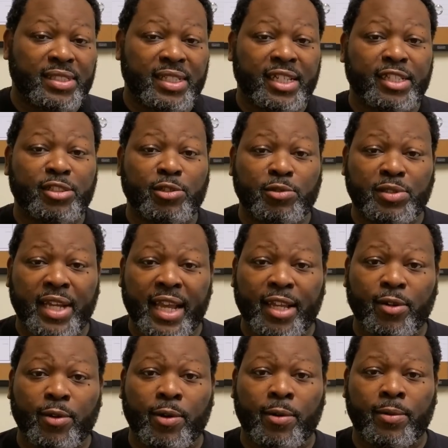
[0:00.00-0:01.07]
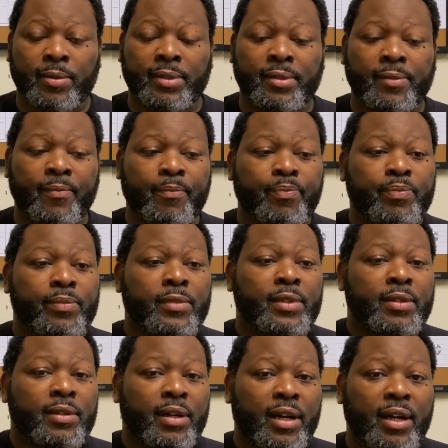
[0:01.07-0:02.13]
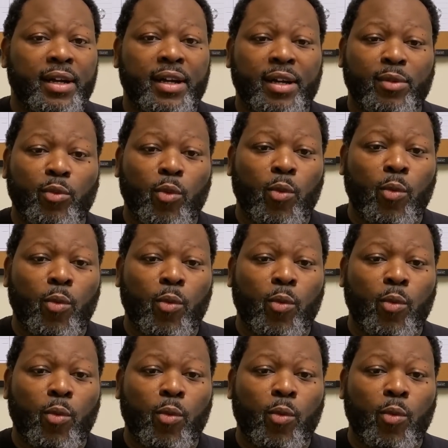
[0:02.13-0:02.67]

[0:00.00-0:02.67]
to get your channel going.